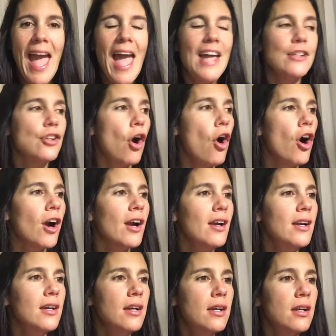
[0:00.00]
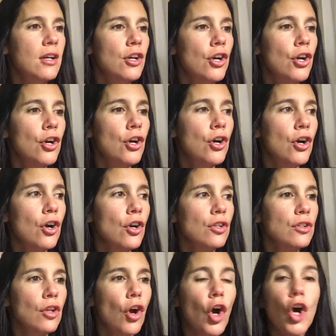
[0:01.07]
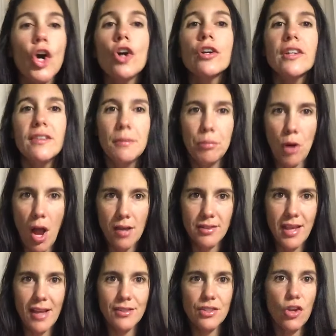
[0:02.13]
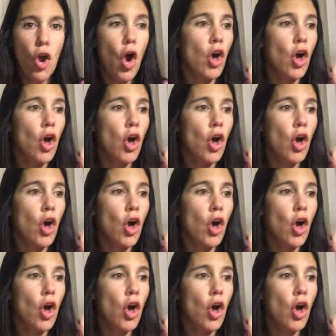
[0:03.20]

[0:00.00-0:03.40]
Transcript: and are hurt in the process,